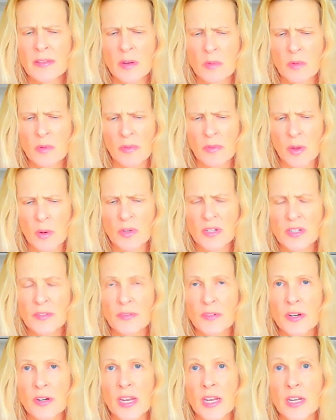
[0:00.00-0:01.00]
There were
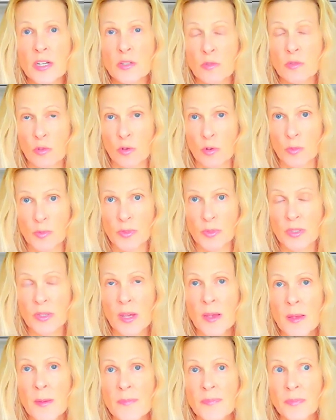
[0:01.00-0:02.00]
different age
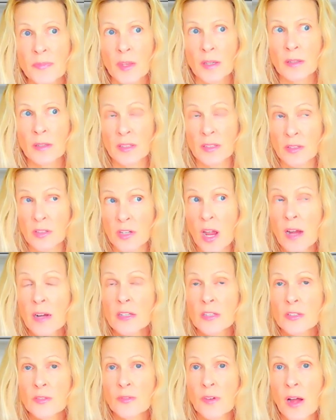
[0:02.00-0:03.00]
groups, as young
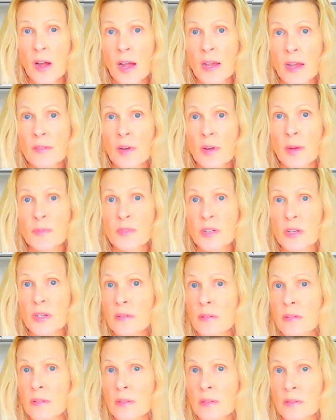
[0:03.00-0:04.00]
as five up
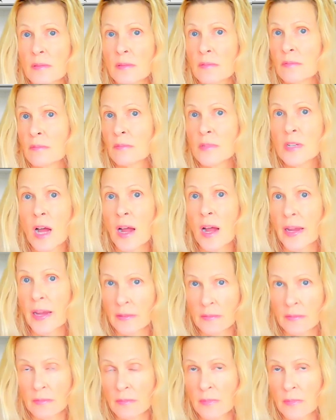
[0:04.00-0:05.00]
to
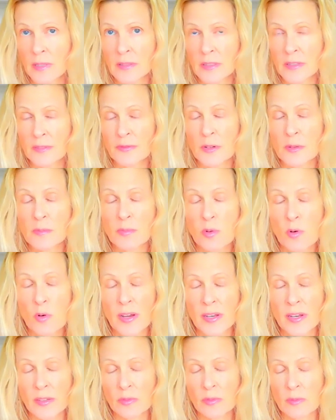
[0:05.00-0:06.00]
nine at different
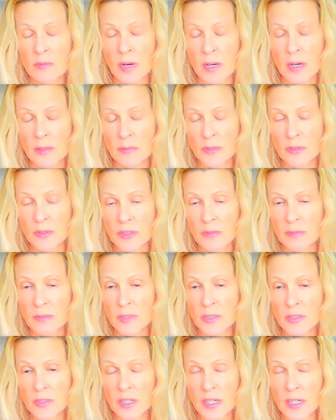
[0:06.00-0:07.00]
points in my
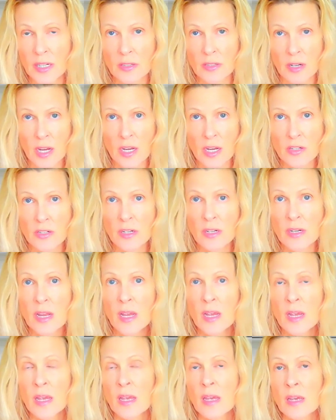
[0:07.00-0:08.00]
music
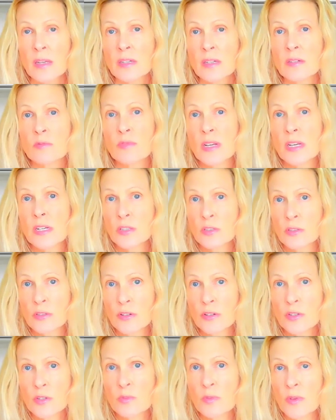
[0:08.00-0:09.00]
education
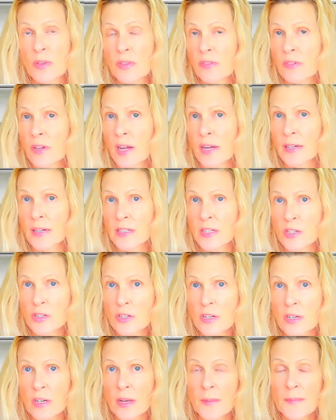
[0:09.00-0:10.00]
research with
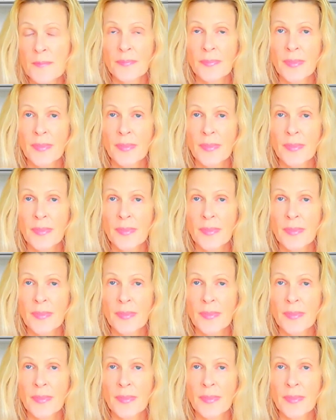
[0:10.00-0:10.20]
cognition.